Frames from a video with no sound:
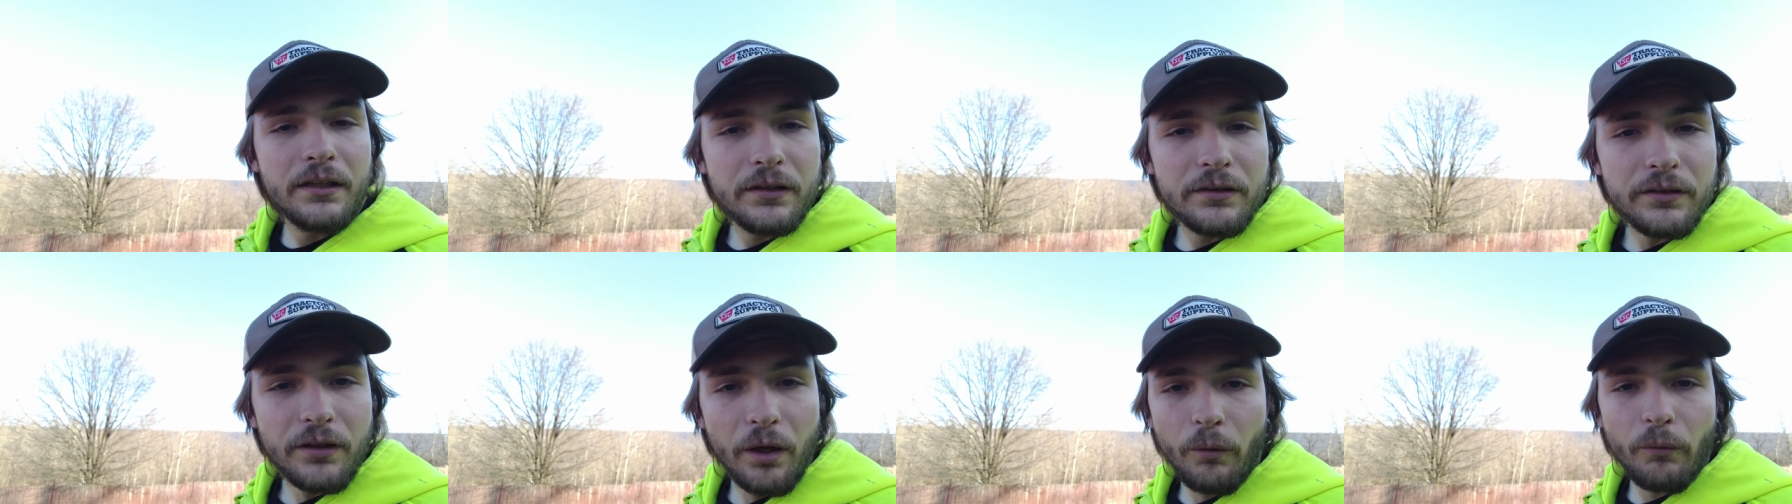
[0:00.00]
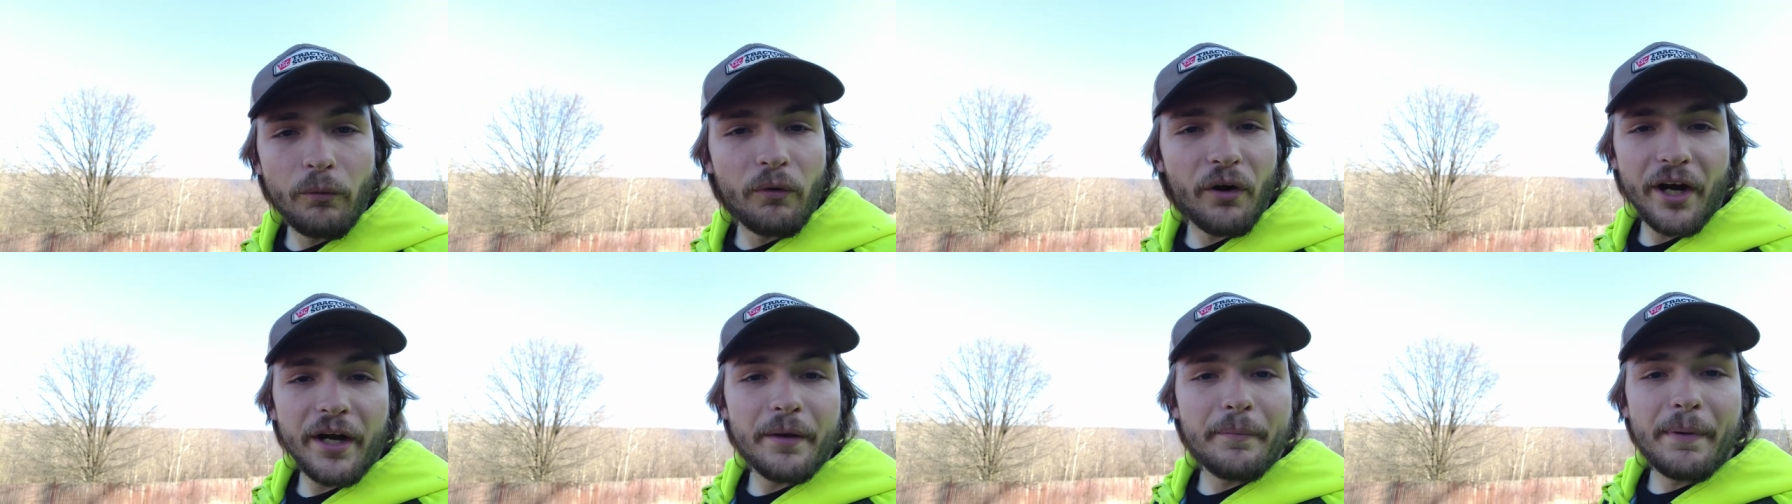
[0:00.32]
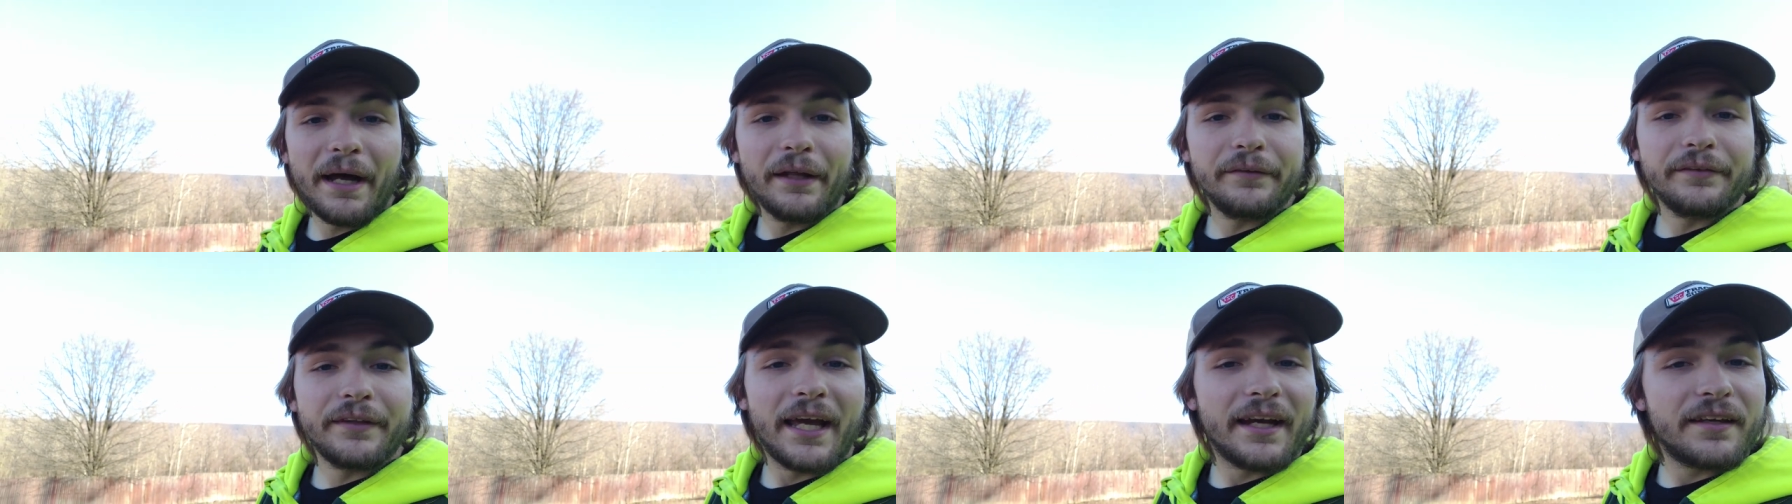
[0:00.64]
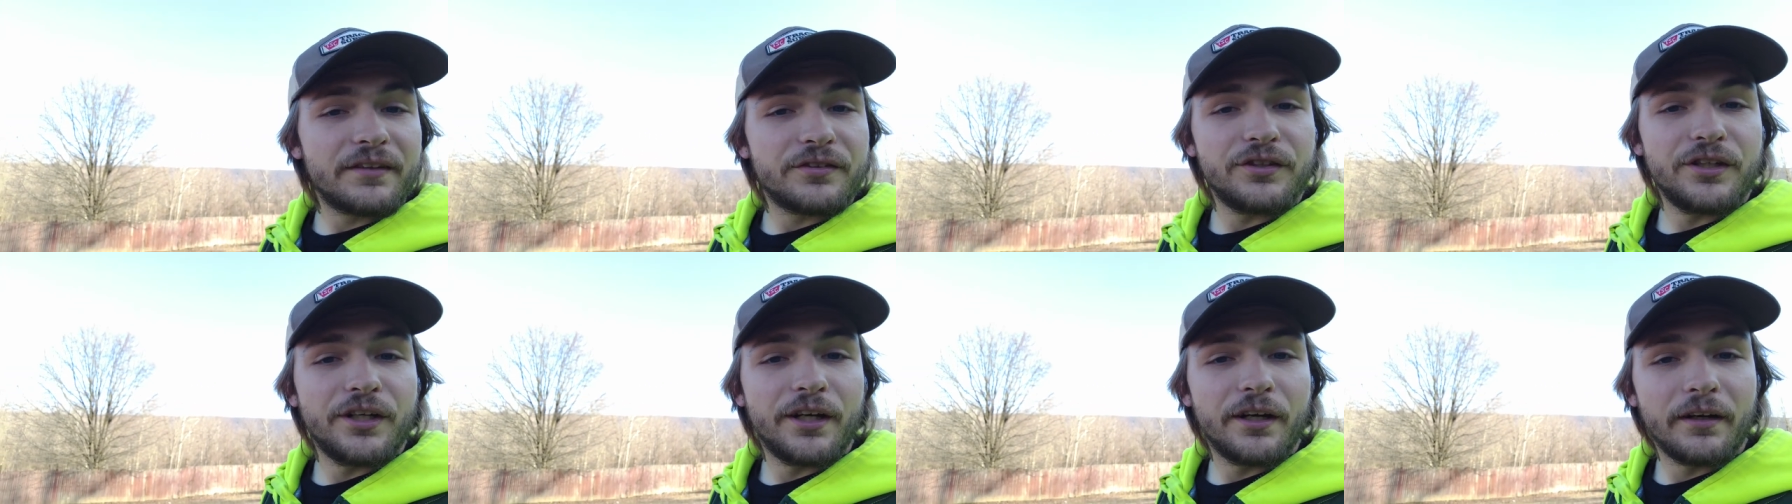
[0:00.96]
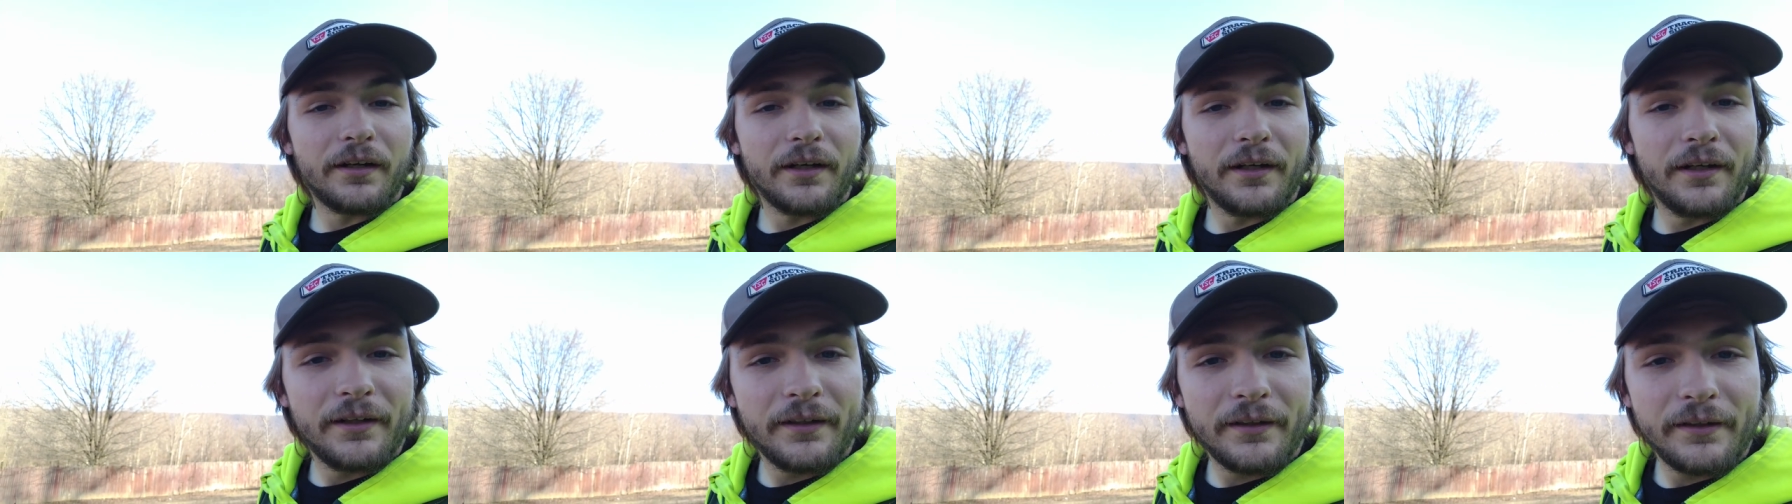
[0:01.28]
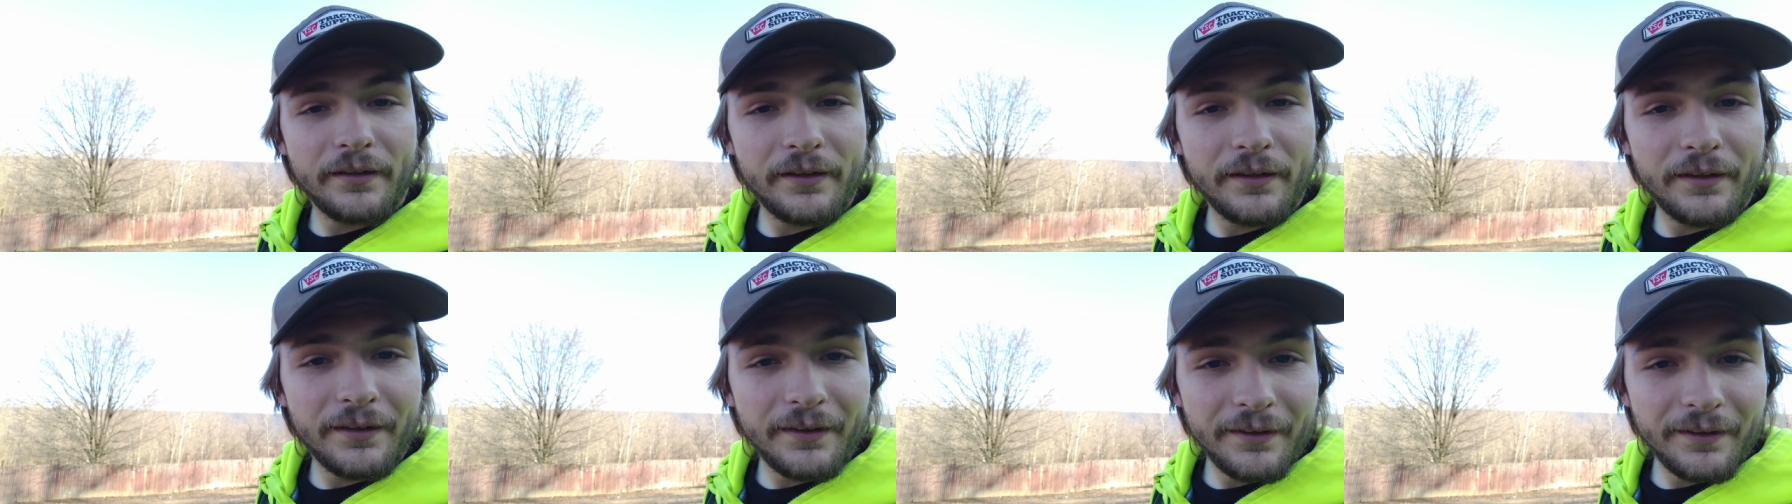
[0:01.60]
don't worry about next year
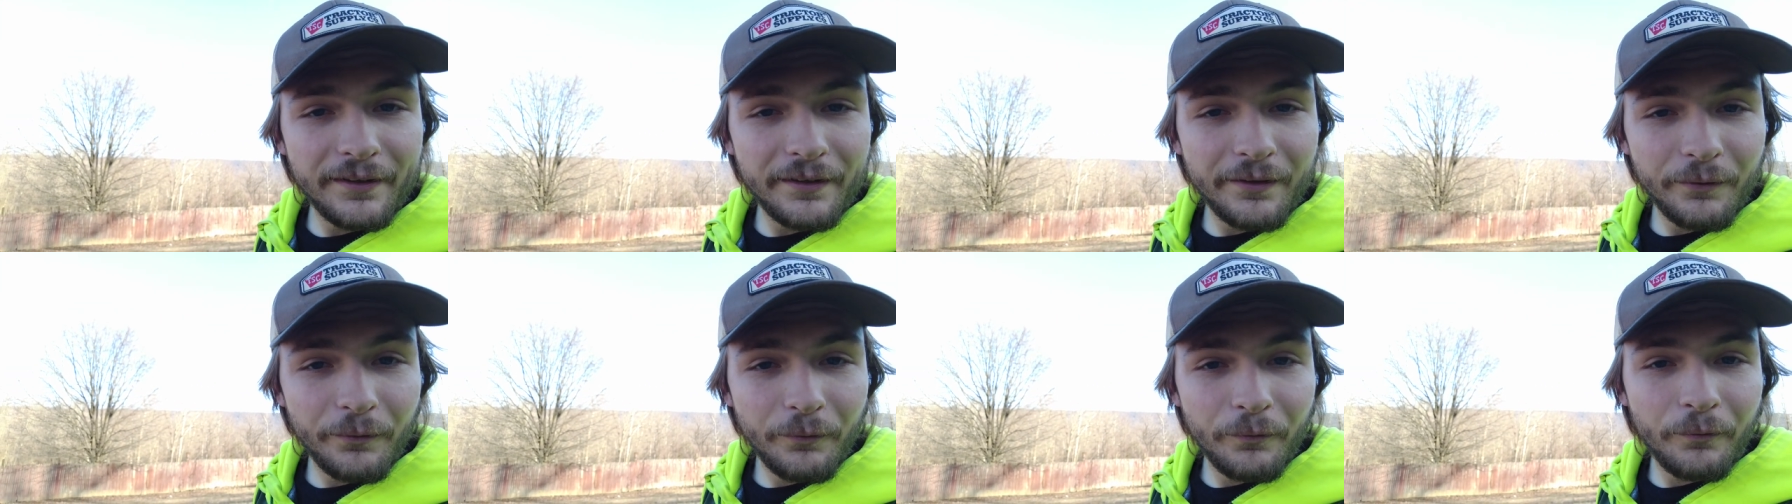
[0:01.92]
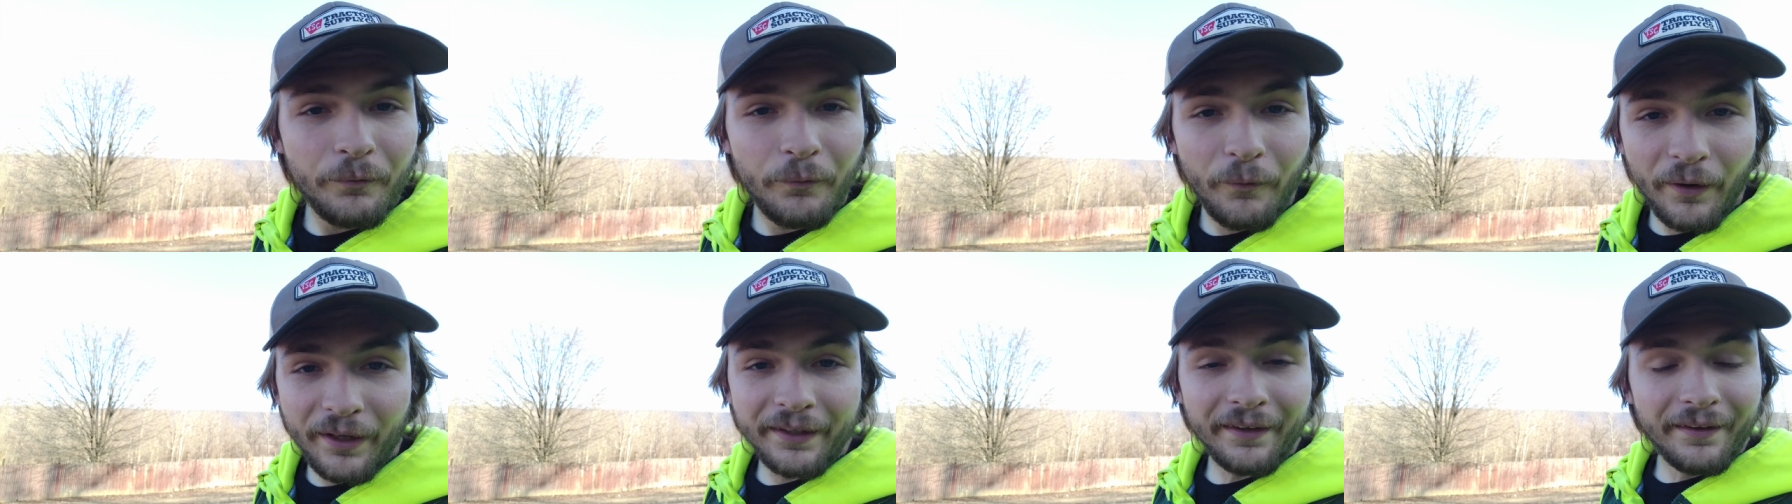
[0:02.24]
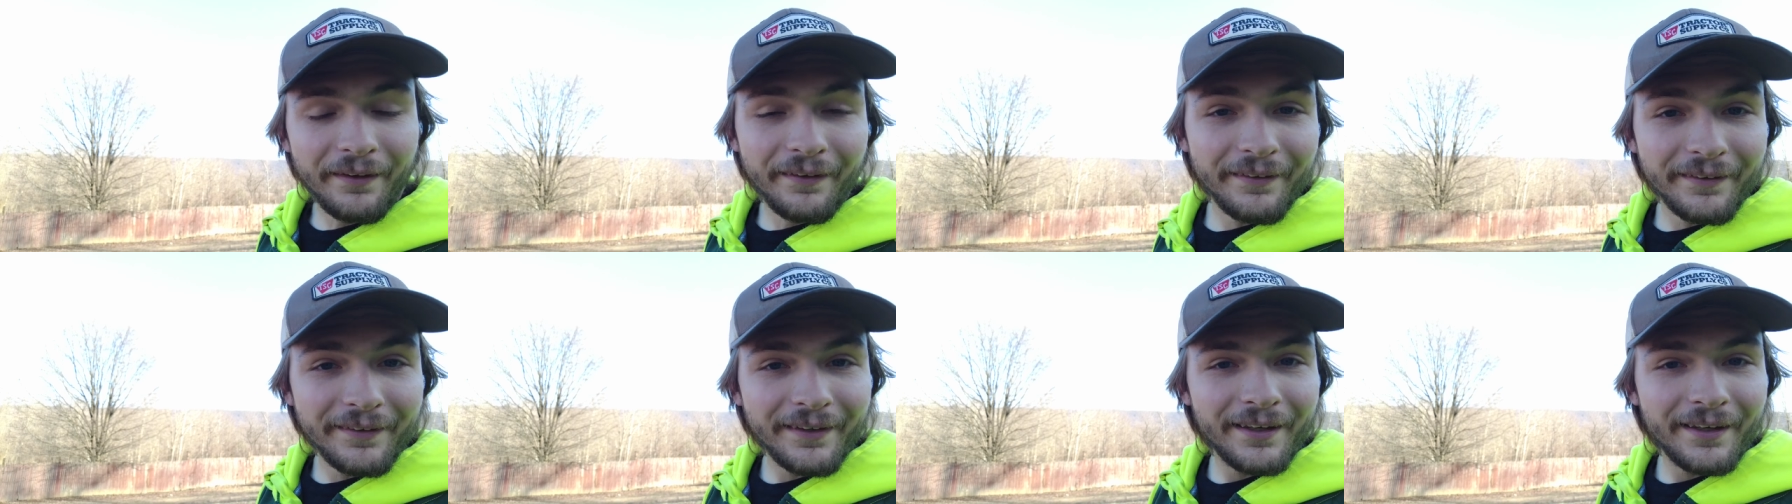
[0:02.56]
when